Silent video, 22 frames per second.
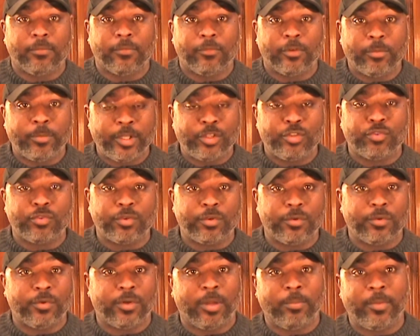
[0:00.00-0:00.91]
will be
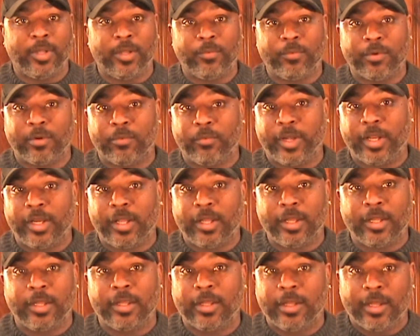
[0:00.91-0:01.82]
true. I mean,
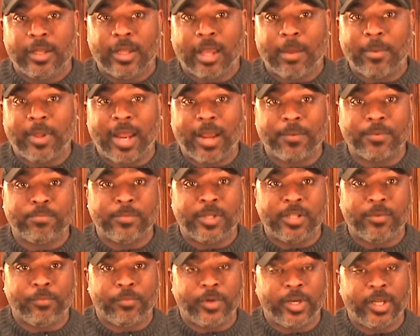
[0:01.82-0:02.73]
I've
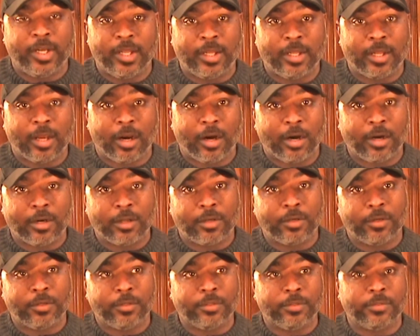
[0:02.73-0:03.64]
been reading
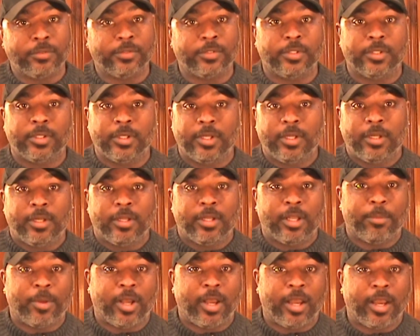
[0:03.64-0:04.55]
articles
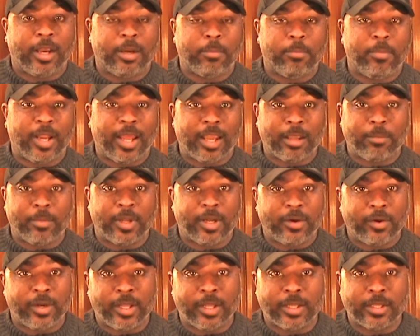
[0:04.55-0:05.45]
about how
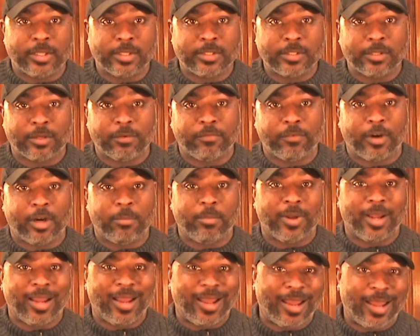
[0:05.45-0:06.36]
BlackBerry is so far
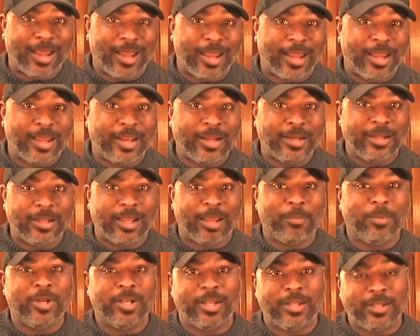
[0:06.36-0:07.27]
behind.
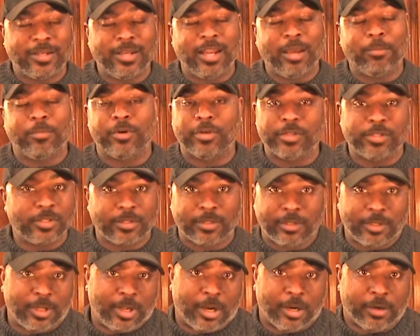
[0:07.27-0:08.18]
I mean, the
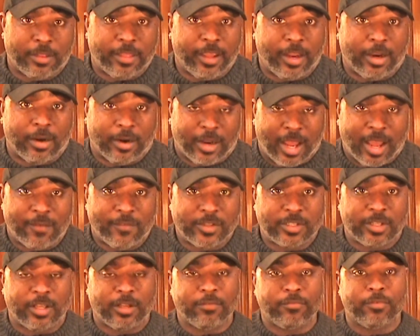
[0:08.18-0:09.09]
numbers are there,
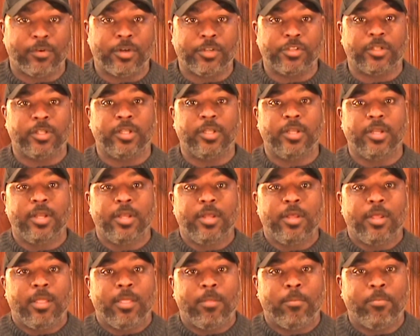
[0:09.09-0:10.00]
obviously, unfortunately,
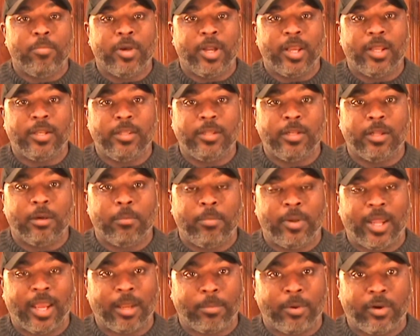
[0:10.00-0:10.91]
but you know,
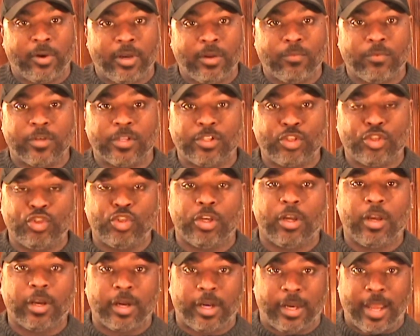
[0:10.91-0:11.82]
BlackBerry was the
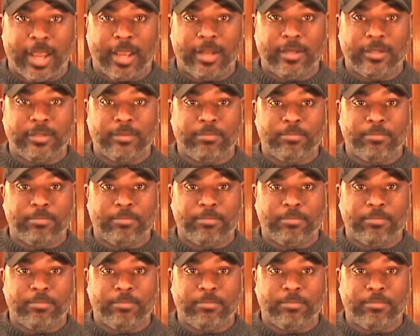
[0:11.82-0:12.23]
juggernaut.